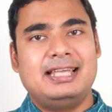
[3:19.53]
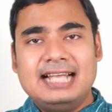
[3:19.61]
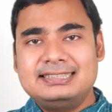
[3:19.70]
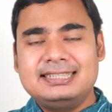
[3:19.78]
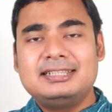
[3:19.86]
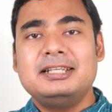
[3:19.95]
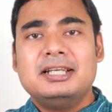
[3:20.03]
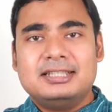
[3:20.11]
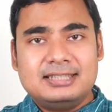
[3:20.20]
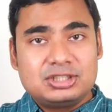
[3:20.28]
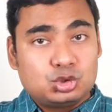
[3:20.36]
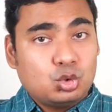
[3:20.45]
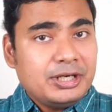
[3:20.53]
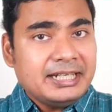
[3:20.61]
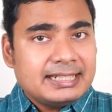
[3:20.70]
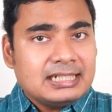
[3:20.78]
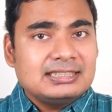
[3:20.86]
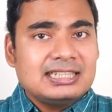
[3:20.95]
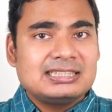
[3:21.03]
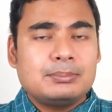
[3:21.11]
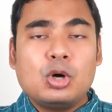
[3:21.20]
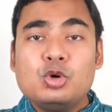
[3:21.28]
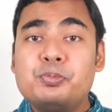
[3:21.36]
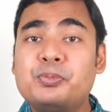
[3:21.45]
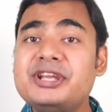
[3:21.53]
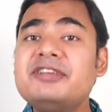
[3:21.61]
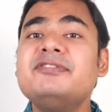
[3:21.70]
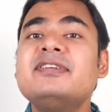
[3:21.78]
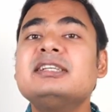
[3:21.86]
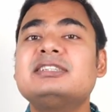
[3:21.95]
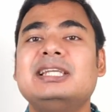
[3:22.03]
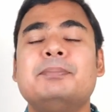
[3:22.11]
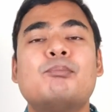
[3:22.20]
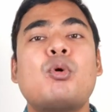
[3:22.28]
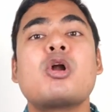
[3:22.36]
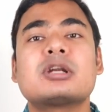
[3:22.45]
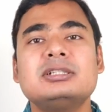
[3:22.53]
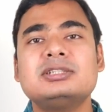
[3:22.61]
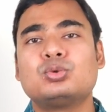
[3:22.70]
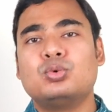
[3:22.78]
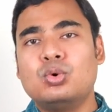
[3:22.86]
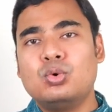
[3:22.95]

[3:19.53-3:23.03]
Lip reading: as in the story tells us about previous immortals